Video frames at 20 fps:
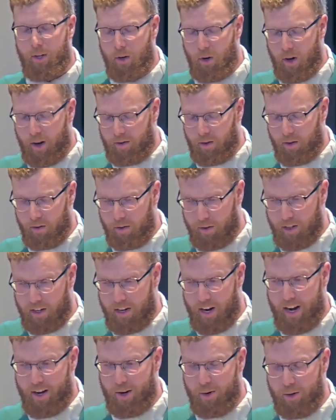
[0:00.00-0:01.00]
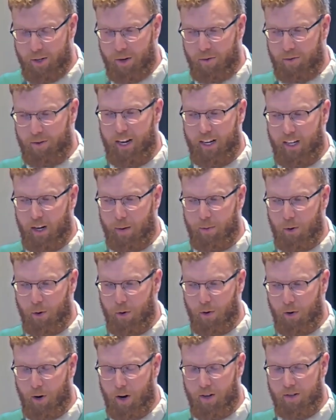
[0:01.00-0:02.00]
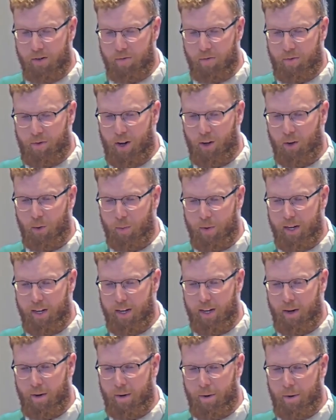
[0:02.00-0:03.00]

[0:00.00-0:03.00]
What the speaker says: you have to deny yourself, take up your cross, and follow me."